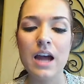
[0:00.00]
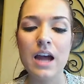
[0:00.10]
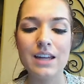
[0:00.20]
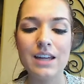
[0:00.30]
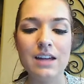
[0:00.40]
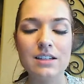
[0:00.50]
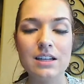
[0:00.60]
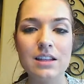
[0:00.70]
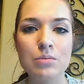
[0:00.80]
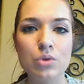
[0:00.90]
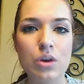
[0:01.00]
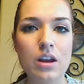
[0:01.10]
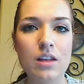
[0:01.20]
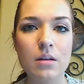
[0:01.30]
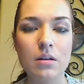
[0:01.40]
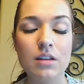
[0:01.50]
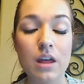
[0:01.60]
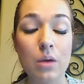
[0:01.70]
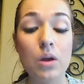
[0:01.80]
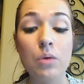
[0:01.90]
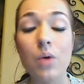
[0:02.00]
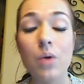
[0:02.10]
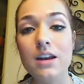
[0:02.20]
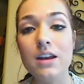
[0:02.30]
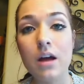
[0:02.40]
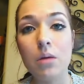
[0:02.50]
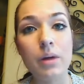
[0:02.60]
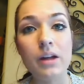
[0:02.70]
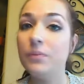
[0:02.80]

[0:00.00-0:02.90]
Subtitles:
I can't see them trading that away right now.